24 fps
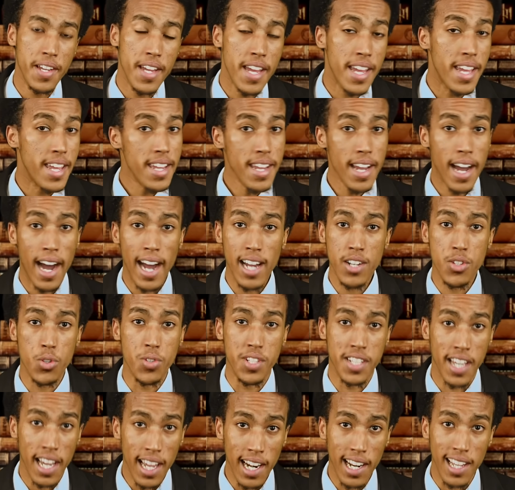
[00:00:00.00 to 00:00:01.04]
He had to
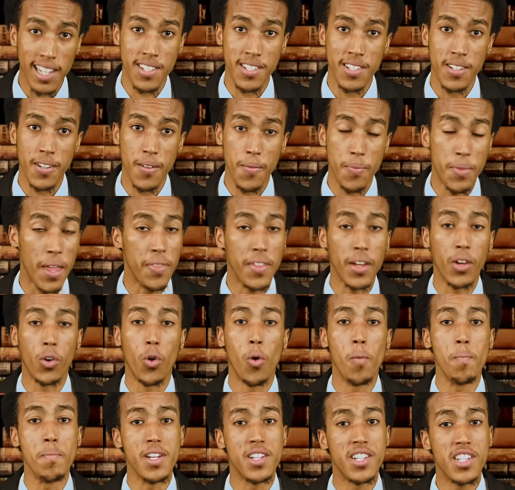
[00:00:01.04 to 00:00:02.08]
tell us that the
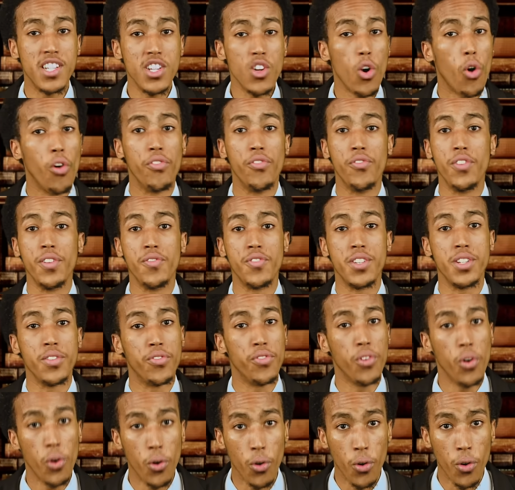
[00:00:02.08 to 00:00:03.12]
Committee of
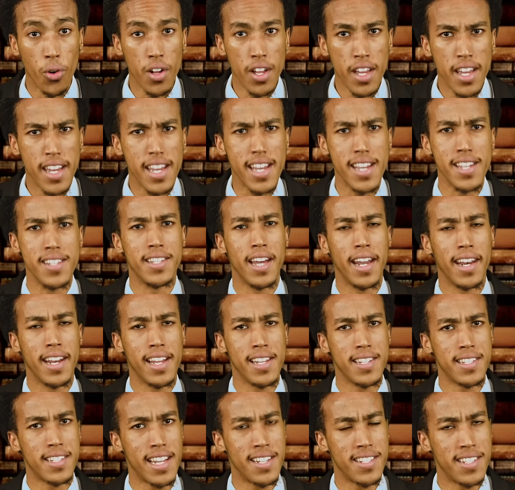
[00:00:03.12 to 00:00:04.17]
54 is an
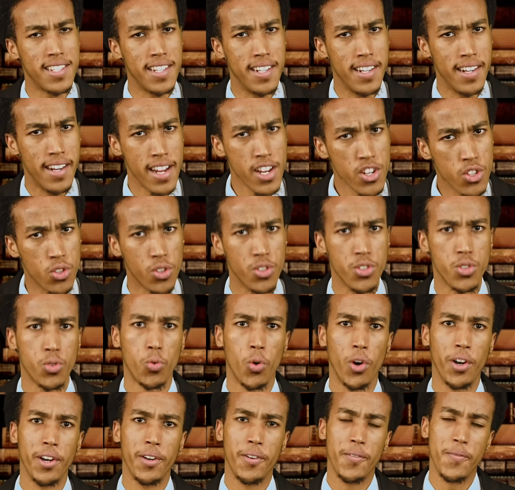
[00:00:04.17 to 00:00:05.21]
assassination
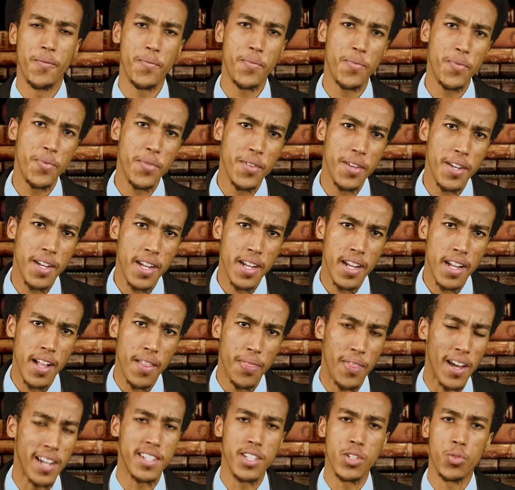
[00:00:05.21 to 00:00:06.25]
squad,
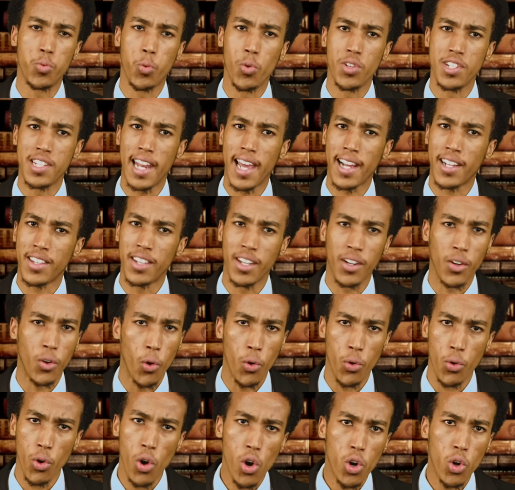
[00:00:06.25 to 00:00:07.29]
that it was like the
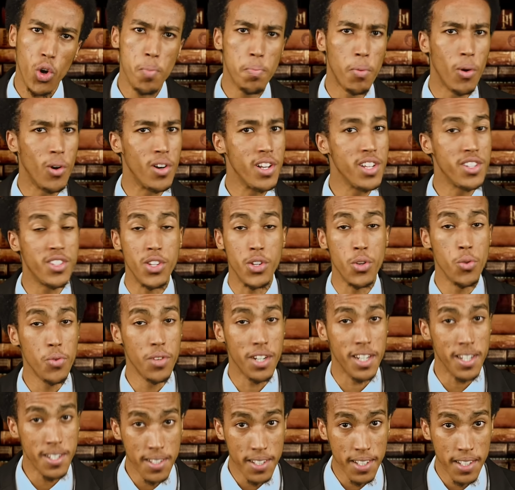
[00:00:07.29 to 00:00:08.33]
Ngoroko police
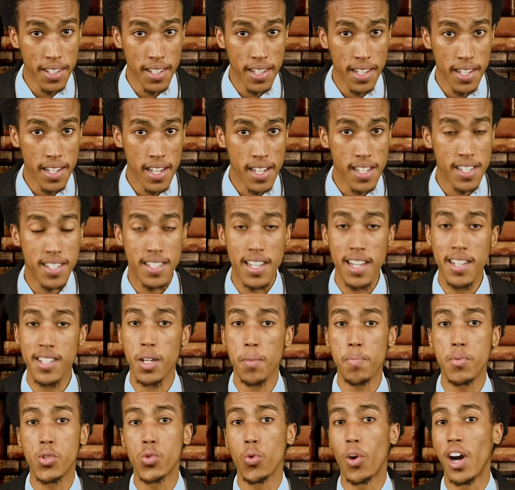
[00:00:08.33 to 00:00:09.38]
unit set
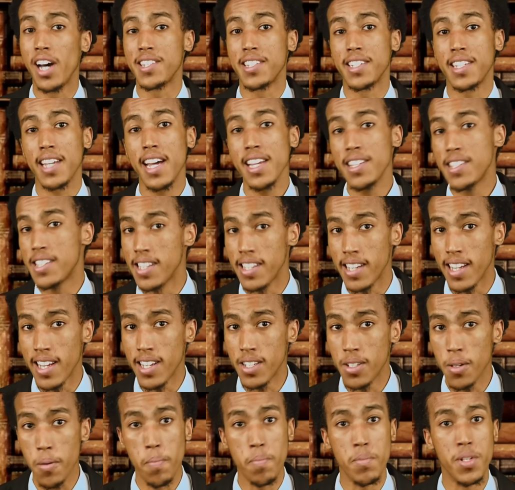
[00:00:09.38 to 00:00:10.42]
up to
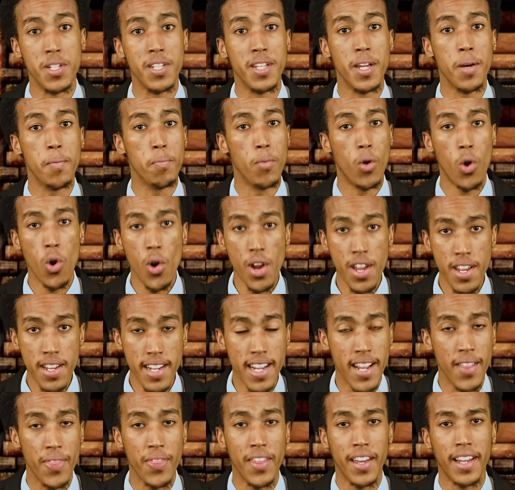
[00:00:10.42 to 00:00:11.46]
assassinate Mzee Moi
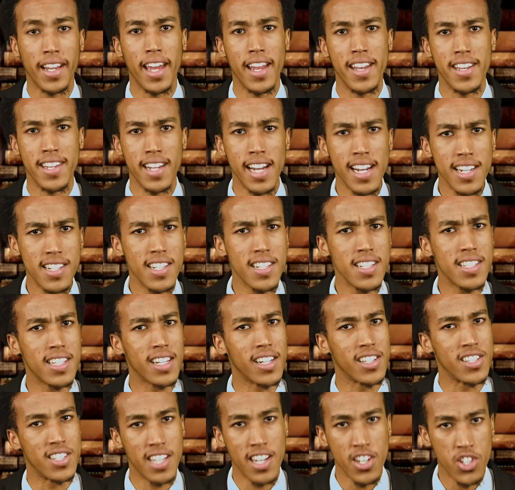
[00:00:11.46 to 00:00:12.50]
in the Kenyatta
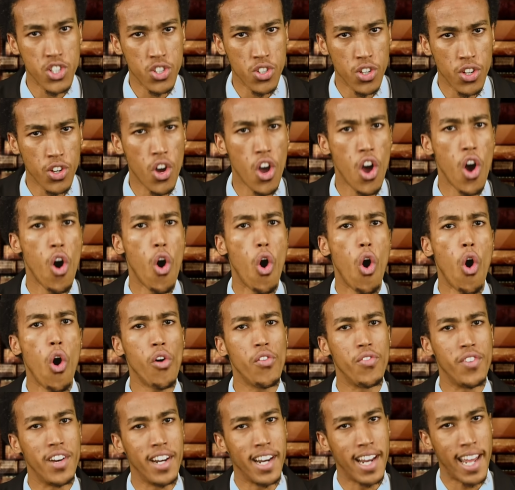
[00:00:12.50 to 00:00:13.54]
succession
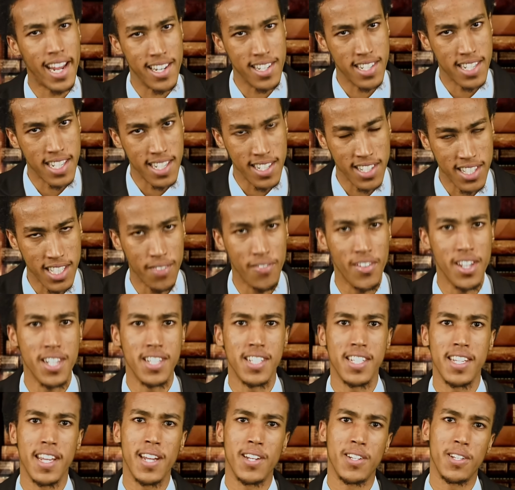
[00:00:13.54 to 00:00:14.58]
of
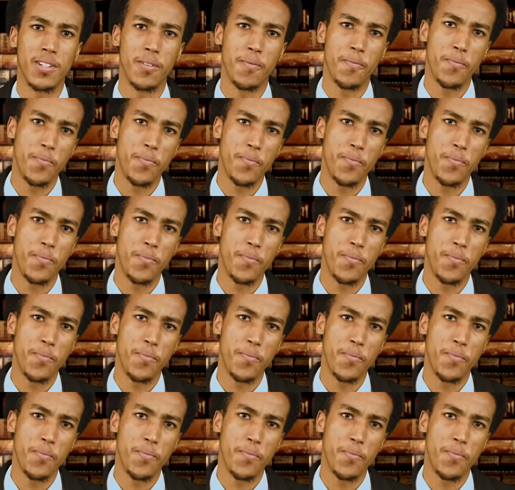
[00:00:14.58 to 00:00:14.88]
1978.